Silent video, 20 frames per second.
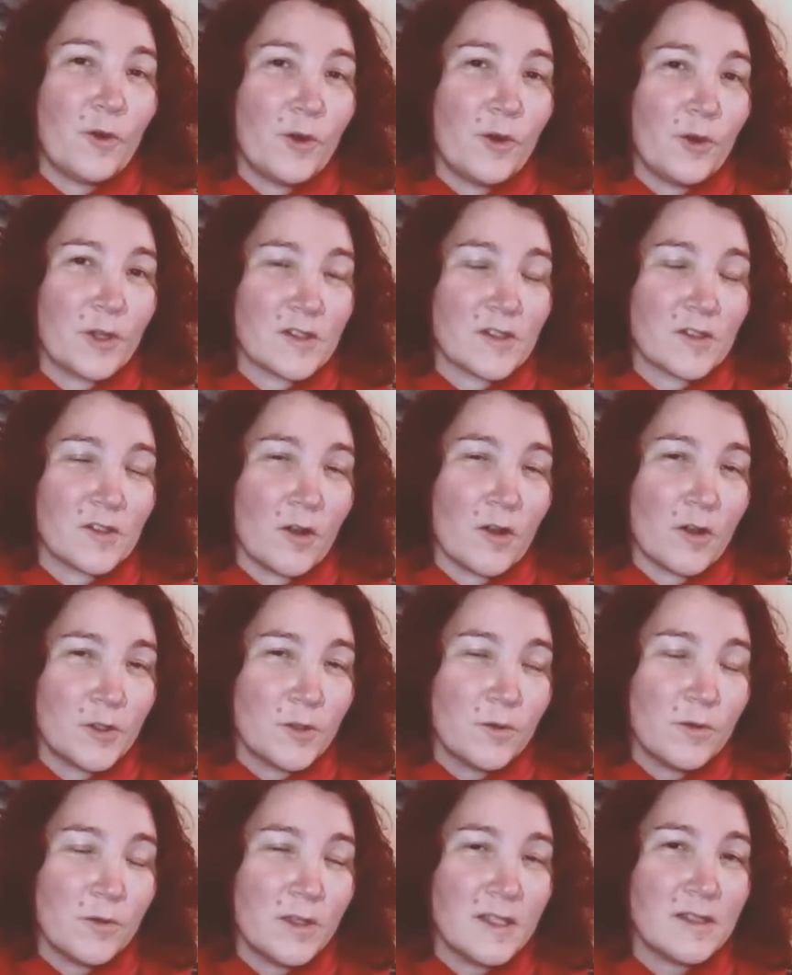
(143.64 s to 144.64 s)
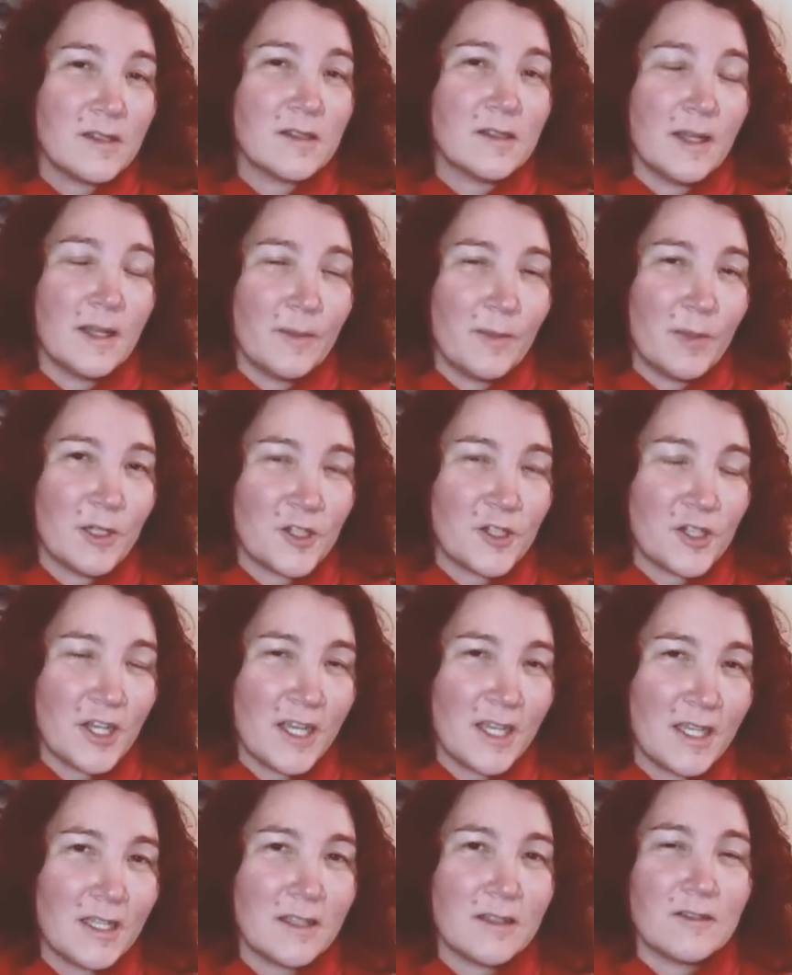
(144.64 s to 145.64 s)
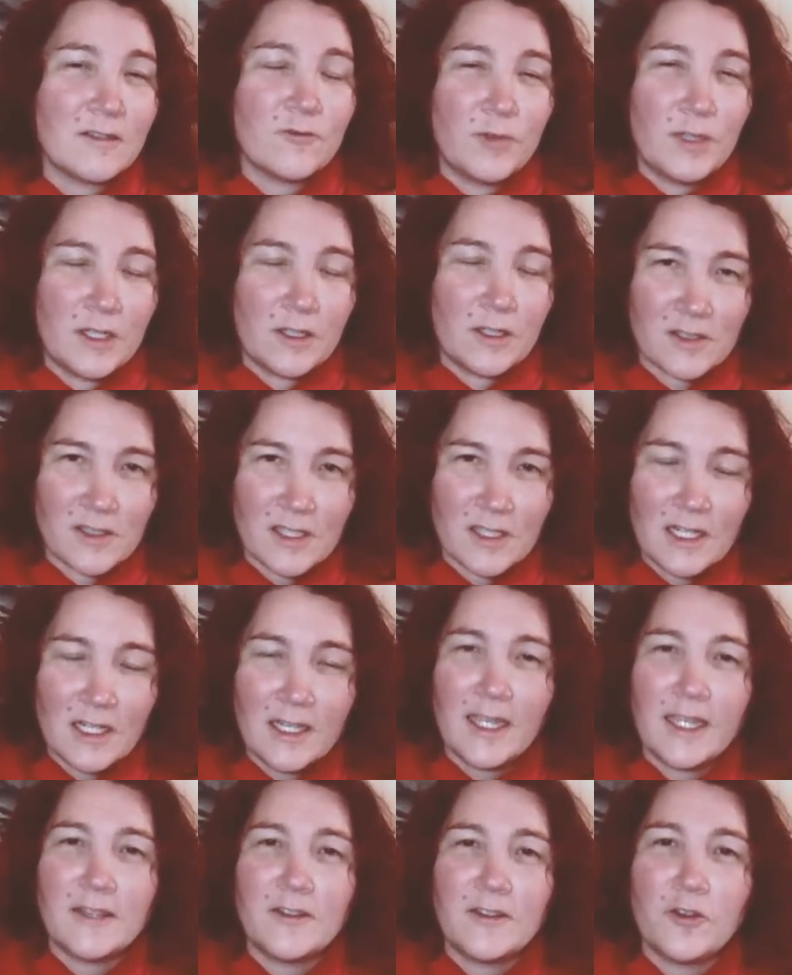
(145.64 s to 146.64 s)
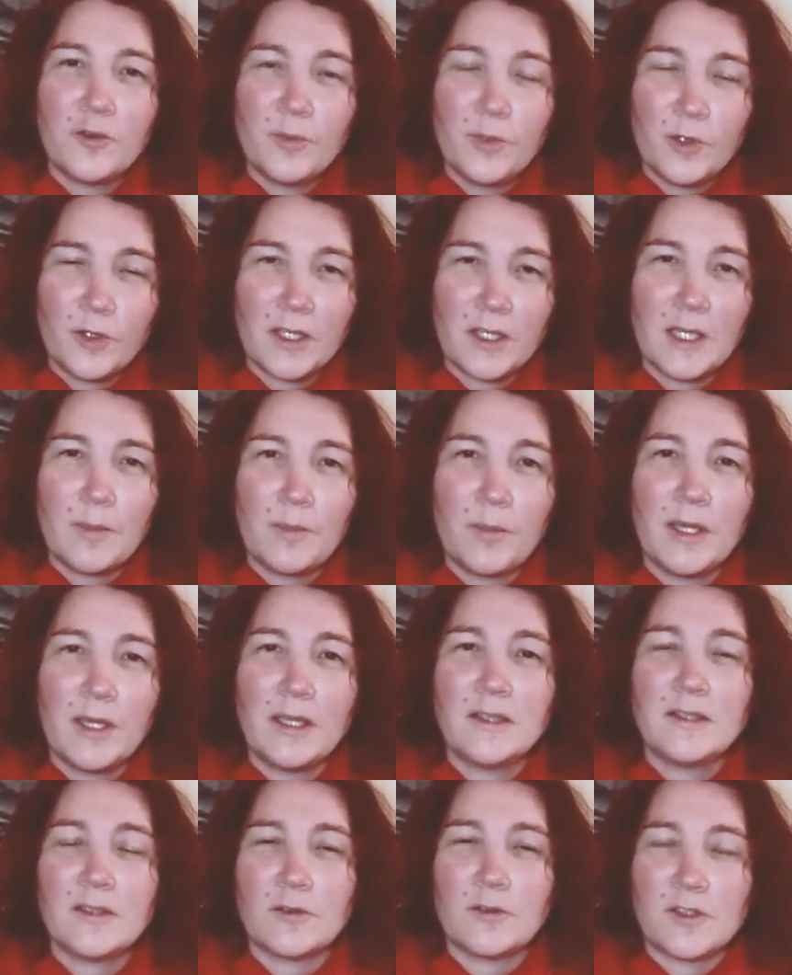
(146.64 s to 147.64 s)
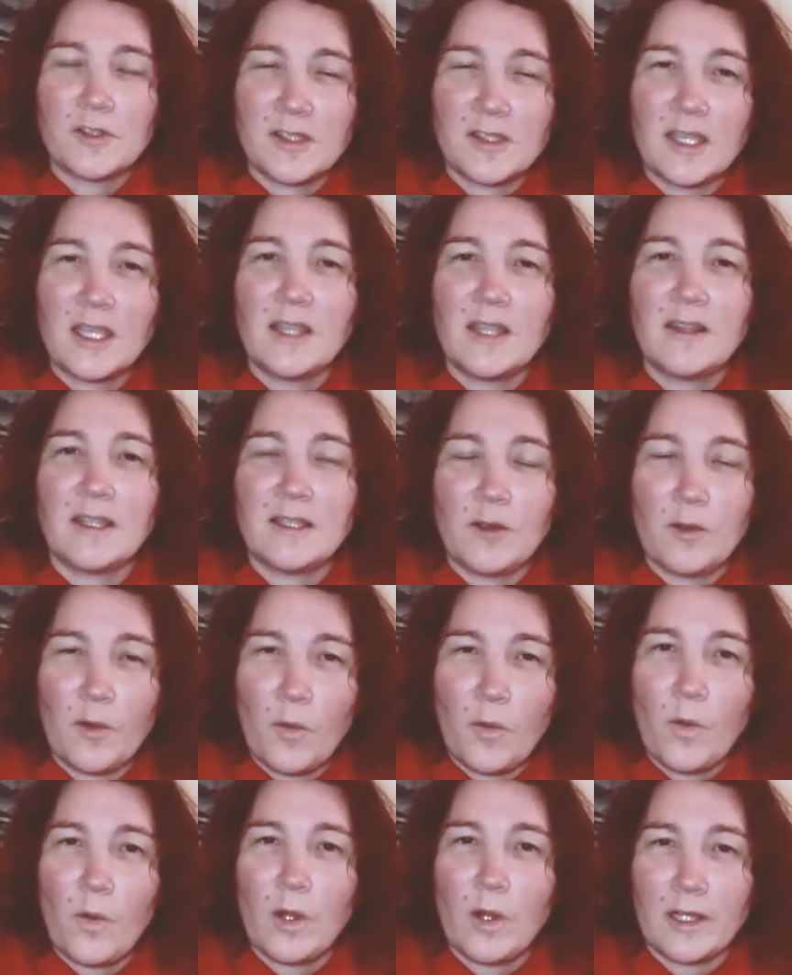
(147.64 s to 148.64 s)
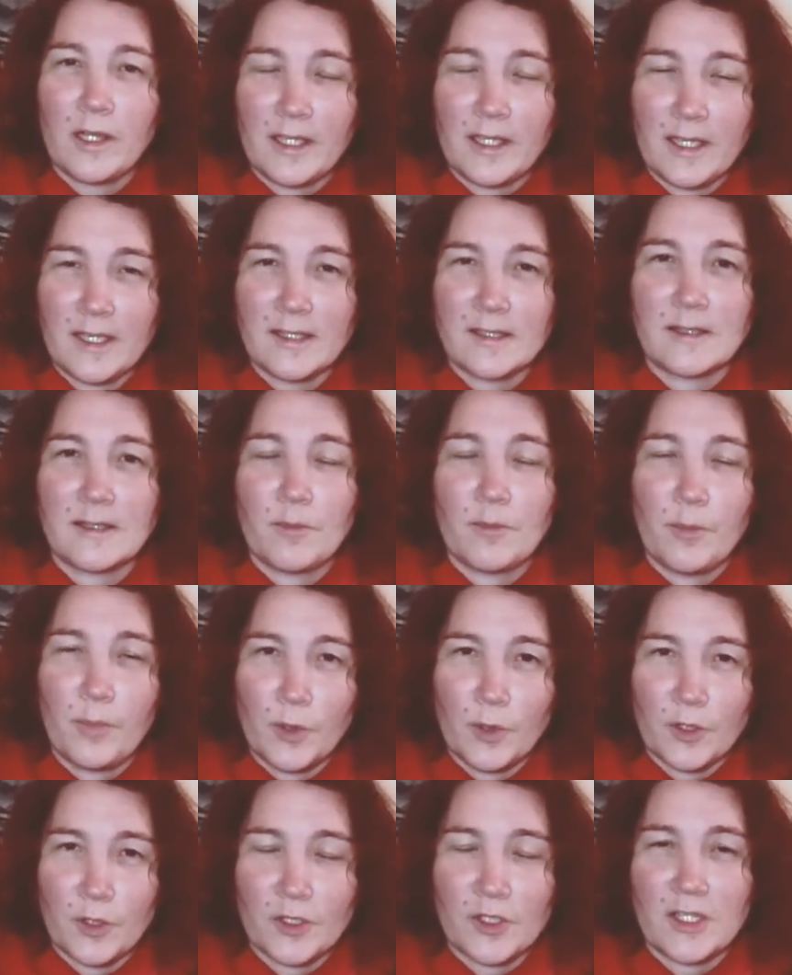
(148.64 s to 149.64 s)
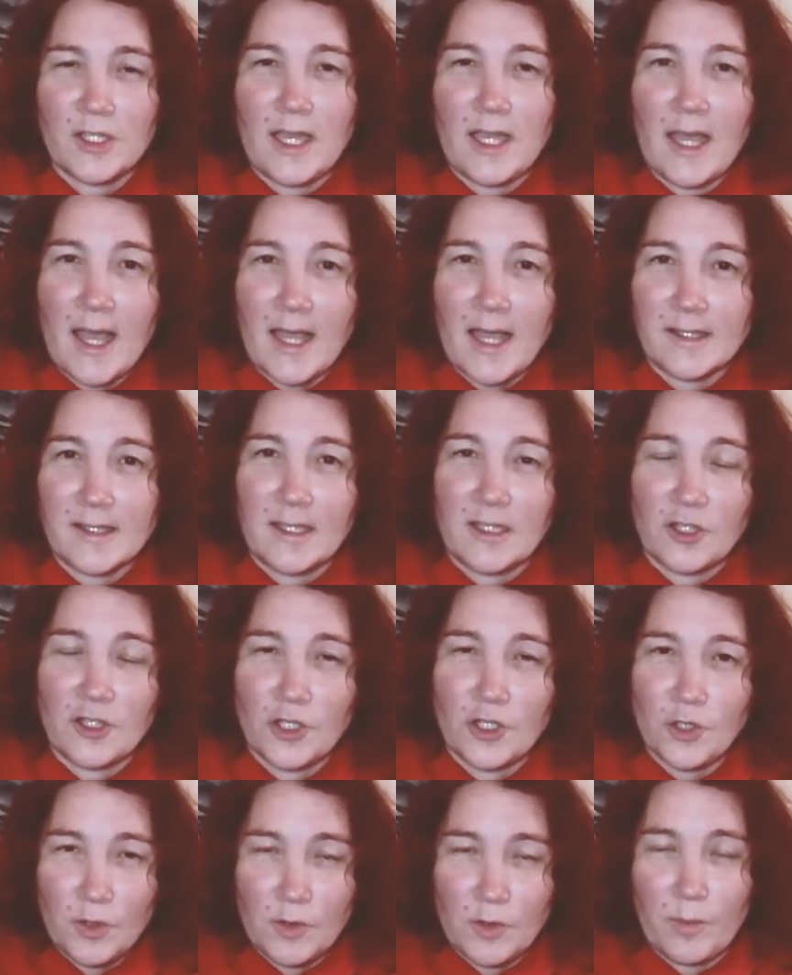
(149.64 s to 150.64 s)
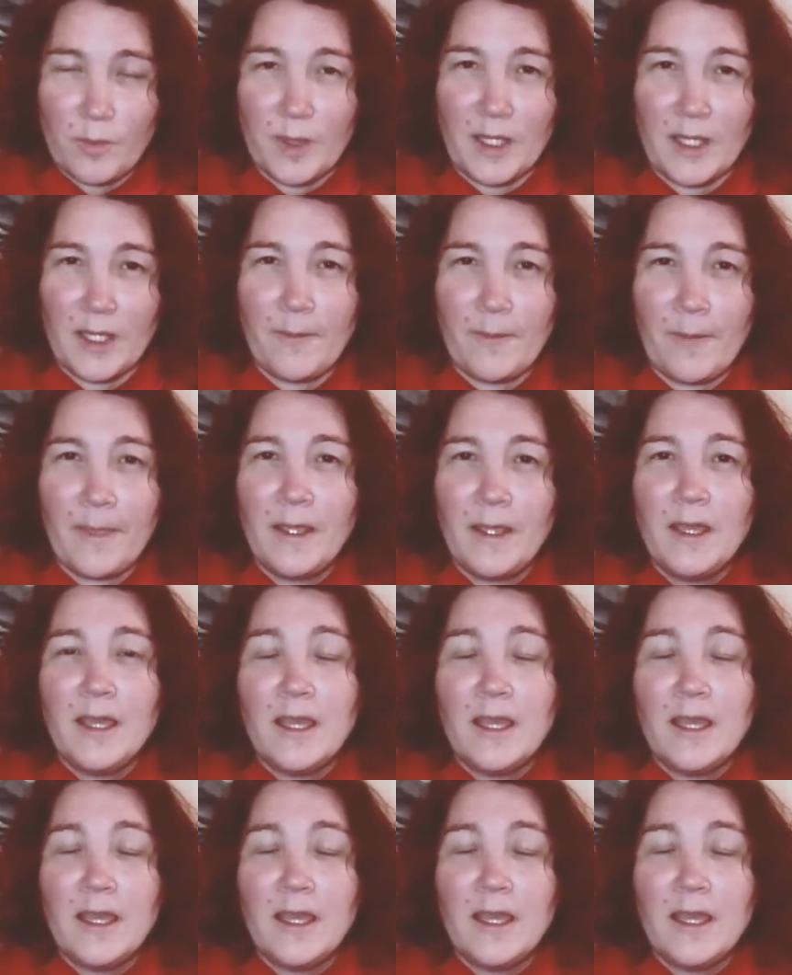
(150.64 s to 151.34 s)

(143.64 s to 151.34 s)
before you can start do this, double check, reconciliate your bookkeeping, so see that all is booked as it should be.